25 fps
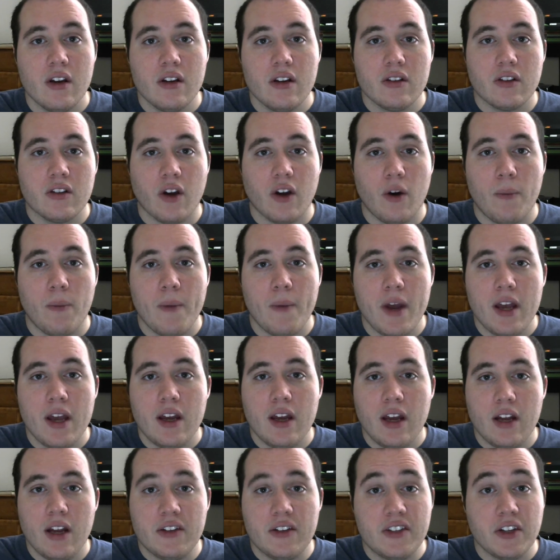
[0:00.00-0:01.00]
So
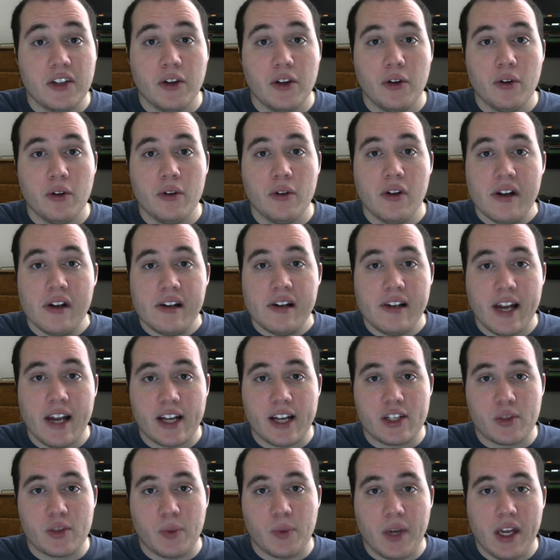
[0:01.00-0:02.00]
until
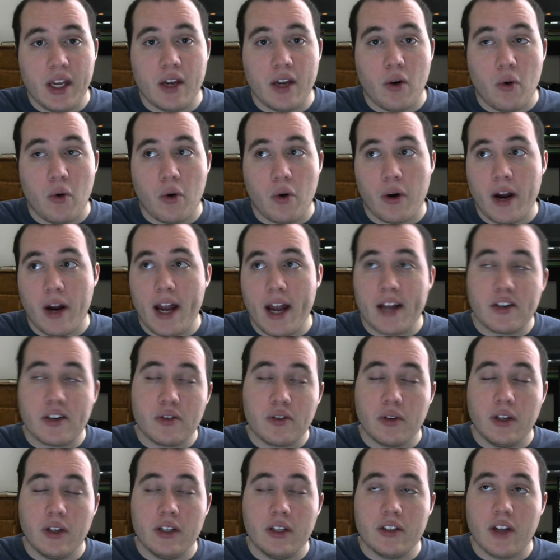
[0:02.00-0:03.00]
next week, or
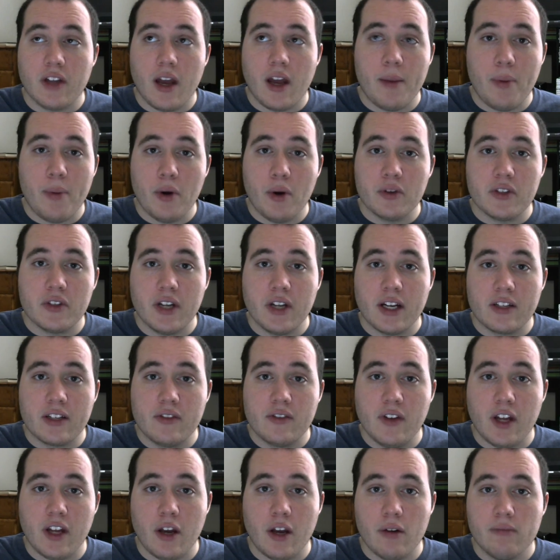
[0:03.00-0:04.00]
actually until I post the next
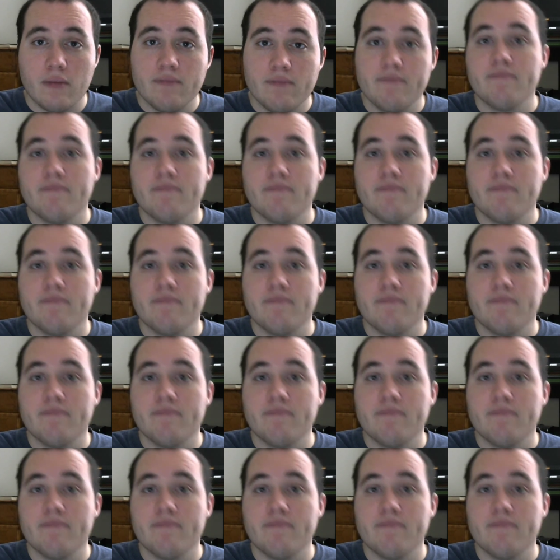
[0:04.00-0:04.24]
video.